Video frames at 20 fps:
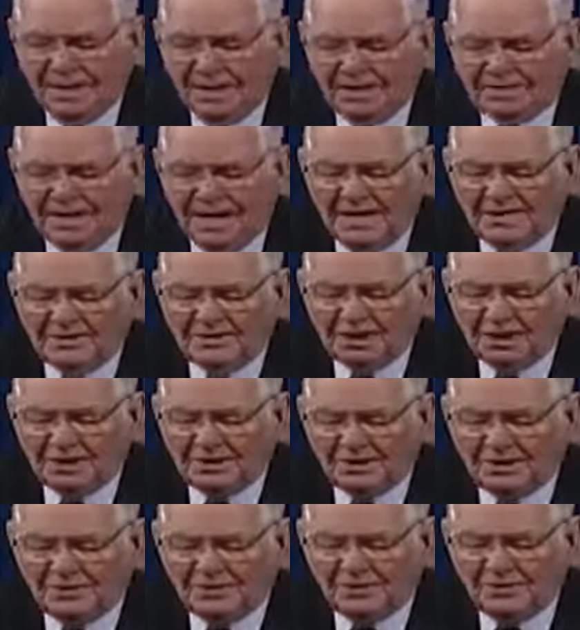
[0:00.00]
And thy
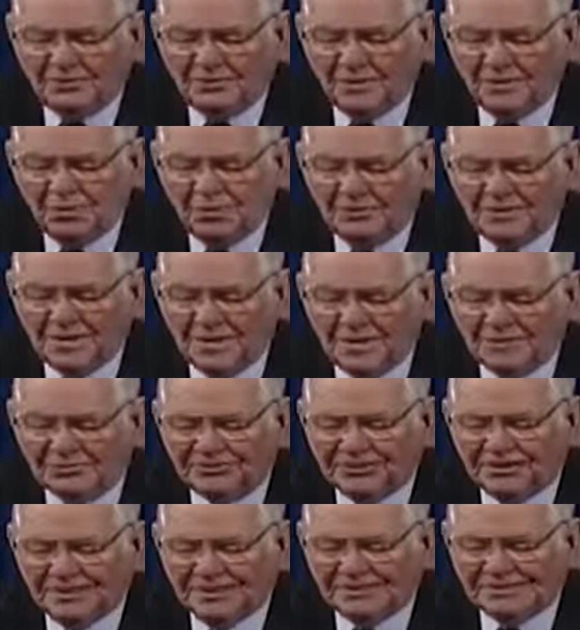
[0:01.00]
judges, of whom thou
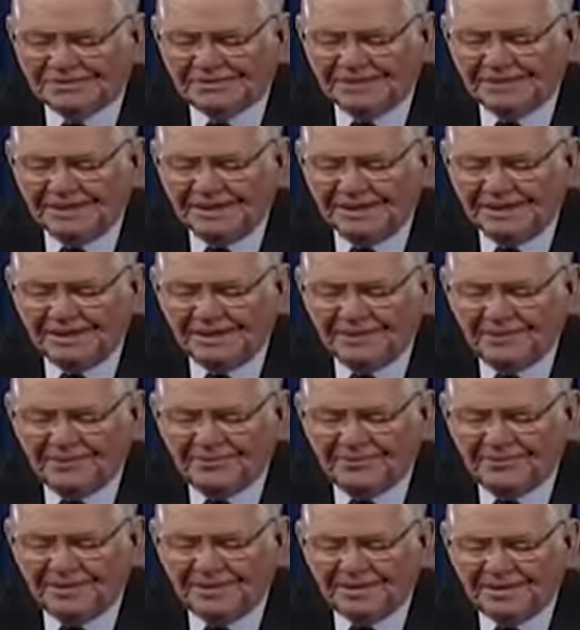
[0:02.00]
saidst,
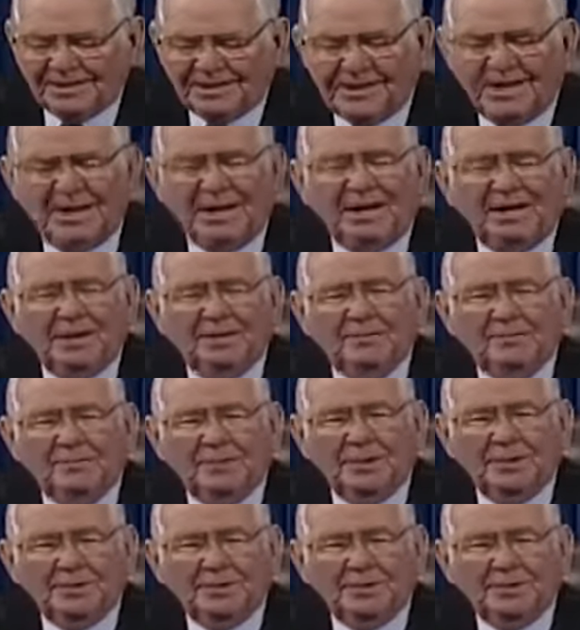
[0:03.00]
Give me a king and